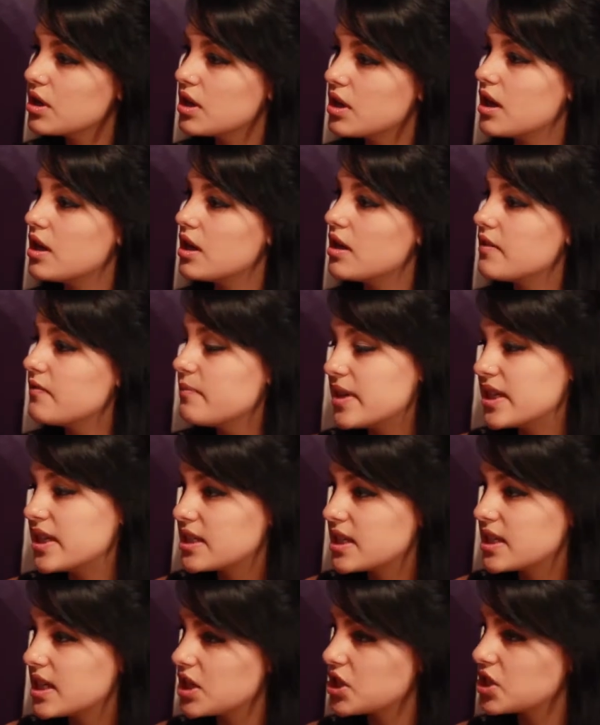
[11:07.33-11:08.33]
of
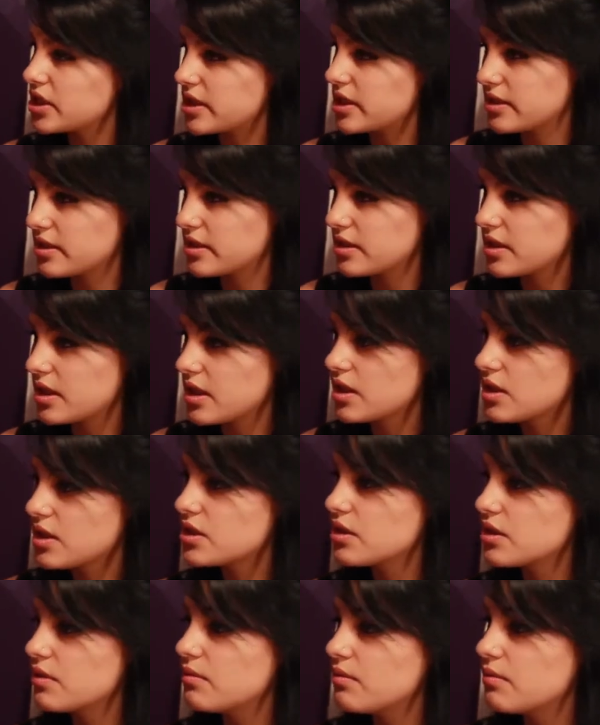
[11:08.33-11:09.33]
meditations.
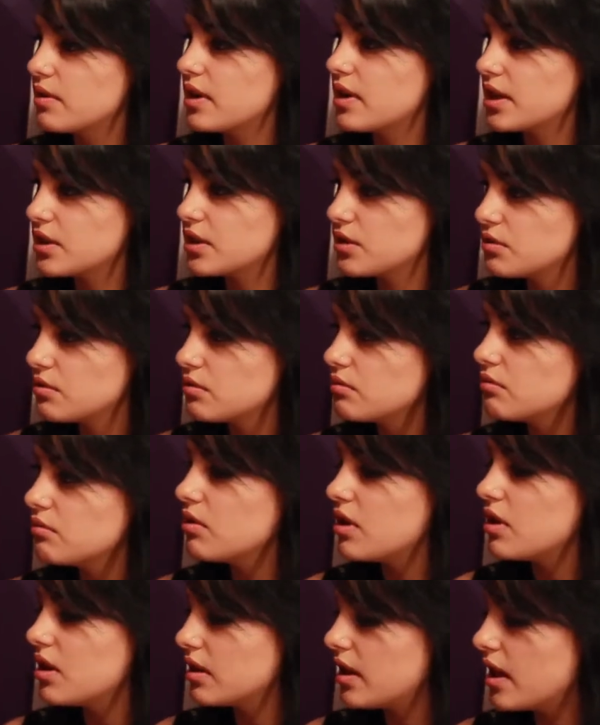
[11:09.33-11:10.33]
So I
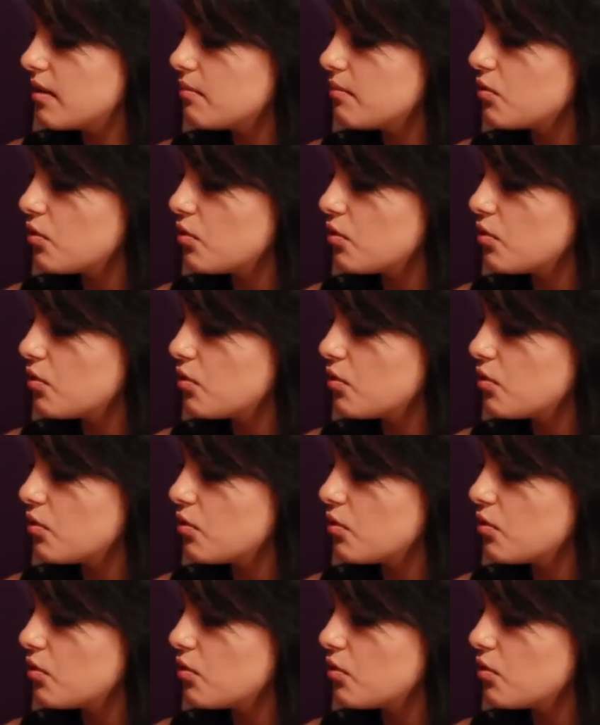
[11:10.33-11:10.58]
do a lot